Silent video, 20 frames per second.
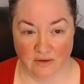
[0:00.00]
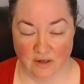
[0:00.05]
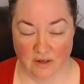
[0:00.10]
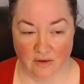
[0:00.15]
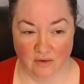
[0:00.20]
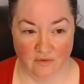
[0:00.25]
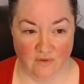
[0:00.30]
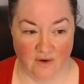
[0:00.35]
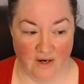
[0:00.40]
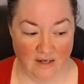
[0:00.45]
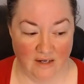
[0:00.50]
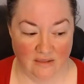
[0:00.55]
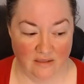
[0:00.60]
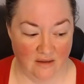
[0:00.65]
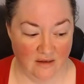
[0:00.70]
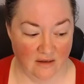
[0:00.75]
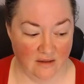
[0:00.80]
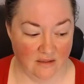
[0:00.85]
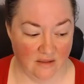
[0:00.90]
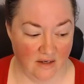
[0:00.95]
You know, if I
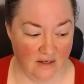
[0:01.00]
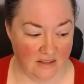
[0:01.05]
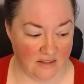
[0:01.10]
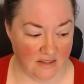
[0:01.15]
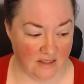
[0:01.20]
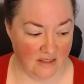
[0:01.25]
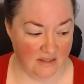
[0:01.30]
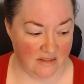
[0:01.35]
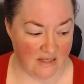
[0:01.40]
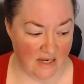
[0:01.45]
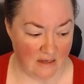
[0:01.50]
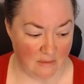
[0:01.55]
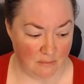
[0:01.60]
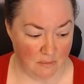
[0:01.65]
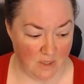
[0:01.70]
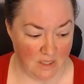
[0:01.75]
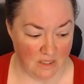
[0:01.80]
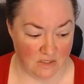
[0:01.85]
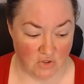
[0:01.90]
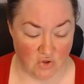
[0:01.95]
think that it's going to take
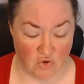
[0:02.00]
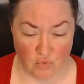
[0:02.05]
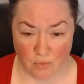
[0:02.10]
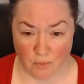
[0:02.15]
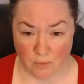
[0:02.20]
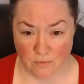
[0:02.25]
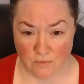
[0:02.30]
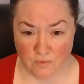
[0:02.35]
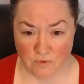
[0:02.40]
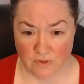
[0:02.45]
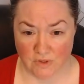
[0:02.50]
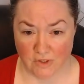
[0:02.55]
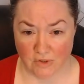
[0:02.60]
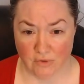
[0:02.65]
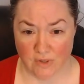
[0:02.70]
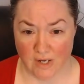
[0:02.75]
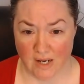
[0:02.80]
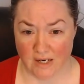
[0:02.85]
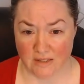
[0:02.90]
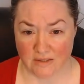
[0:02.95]
me two
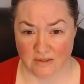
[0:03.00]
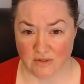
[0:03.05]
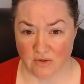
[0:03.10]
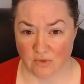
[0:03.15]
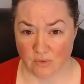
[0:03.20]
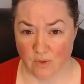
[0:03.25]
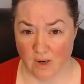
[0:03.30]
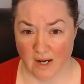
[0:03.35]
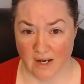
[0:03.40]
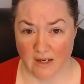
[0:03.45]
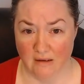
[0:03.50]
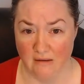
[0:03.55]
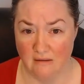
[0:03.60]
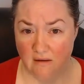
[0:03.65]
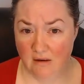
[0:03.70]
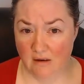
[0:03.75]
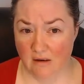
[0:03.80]
two days to write